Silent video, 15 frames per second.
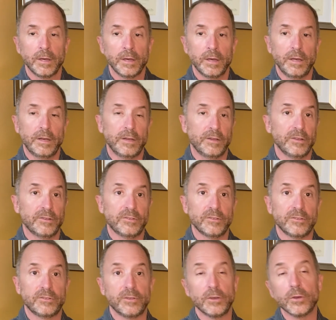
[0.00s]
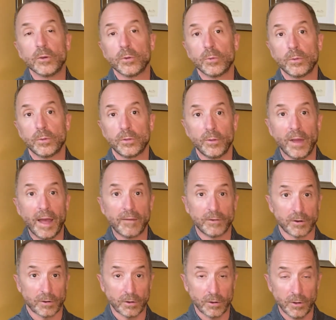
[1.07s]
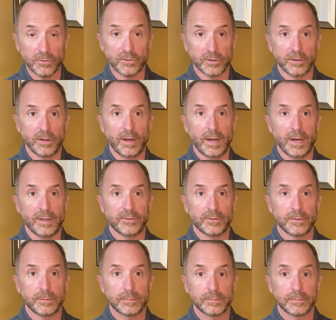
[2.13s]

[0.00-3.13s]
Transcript: In addition to, you have your closing costs.